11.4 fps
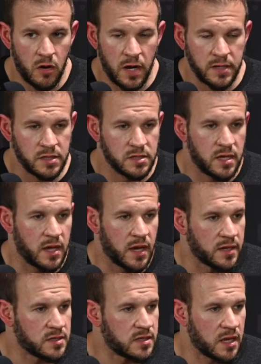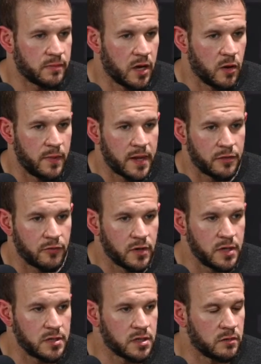I just take my omega
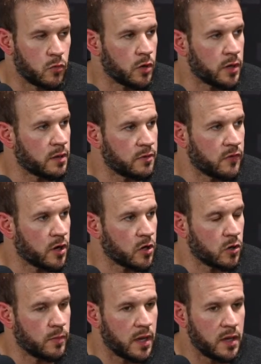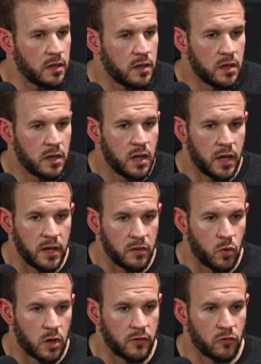3s in the morning and before I go to bed, and then
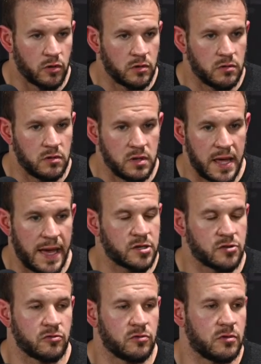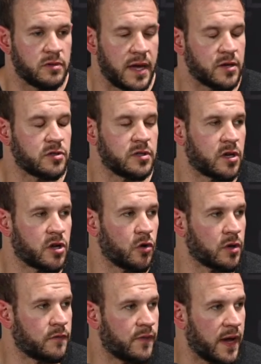whatever naturally
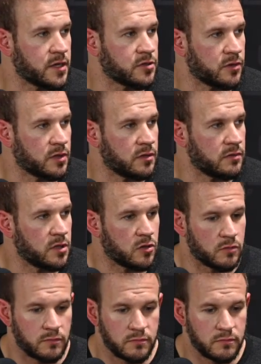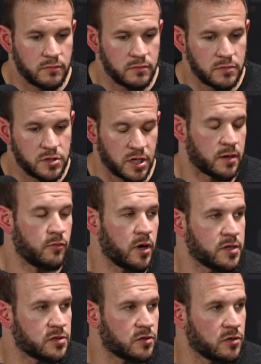occurring fats are in, chicken
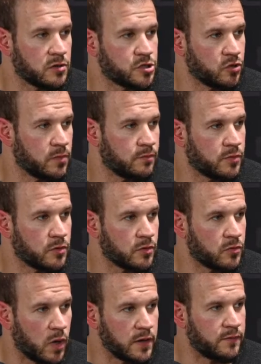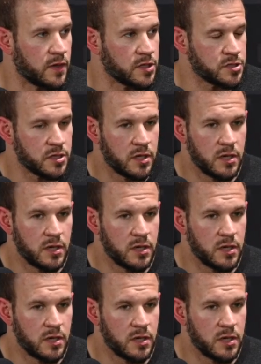breast or shrimp or white fish.